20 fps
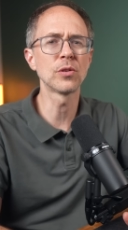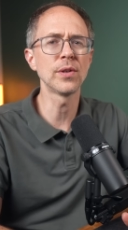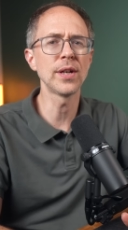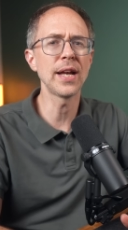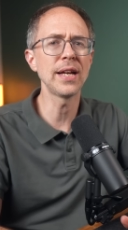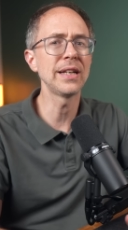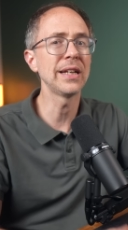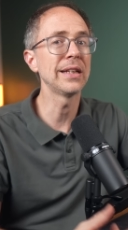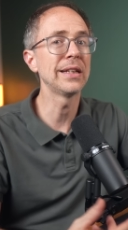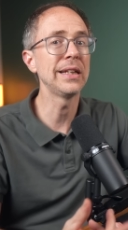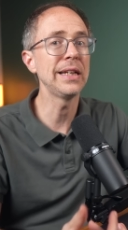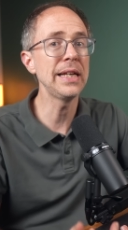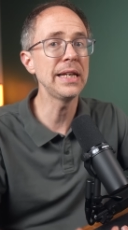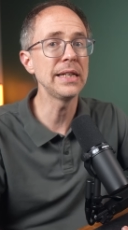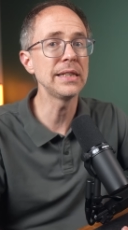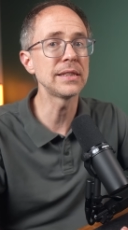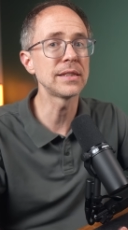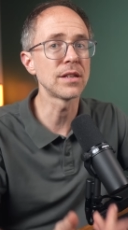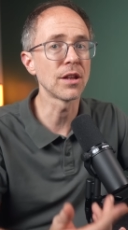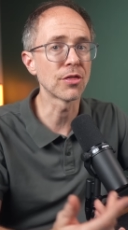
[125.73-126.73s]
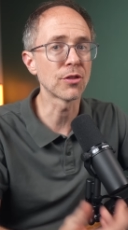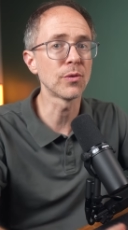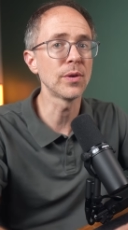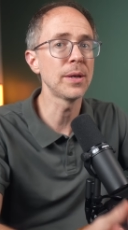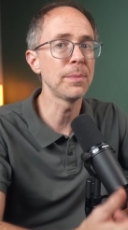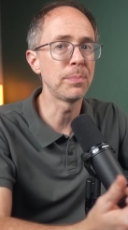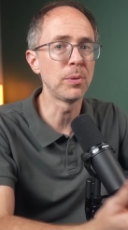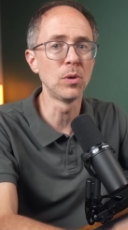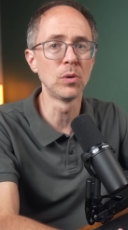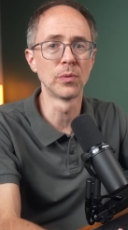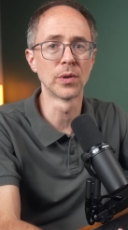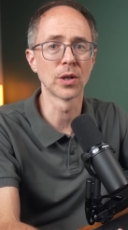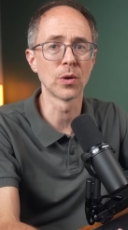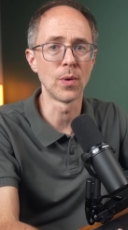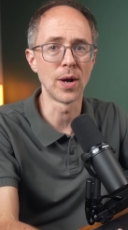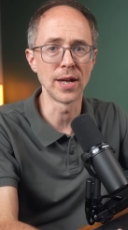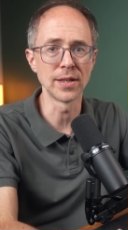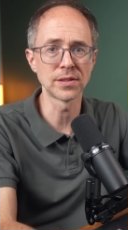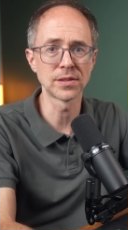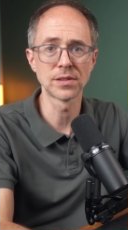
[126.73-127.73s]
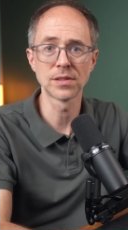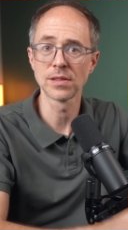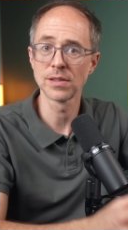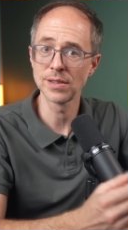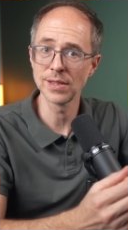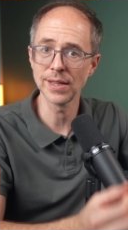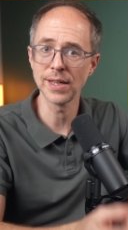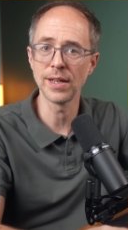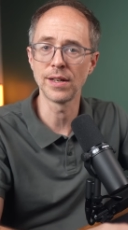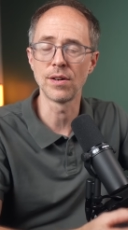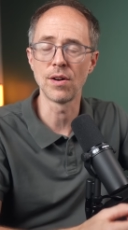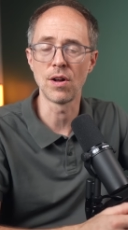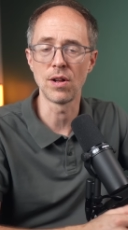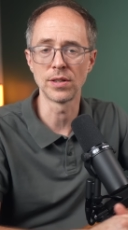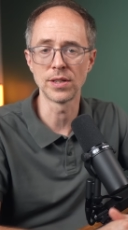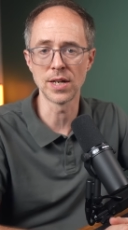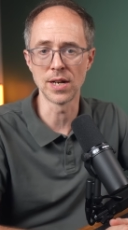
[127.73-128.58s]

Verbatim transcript: create at least three pull requests to get it all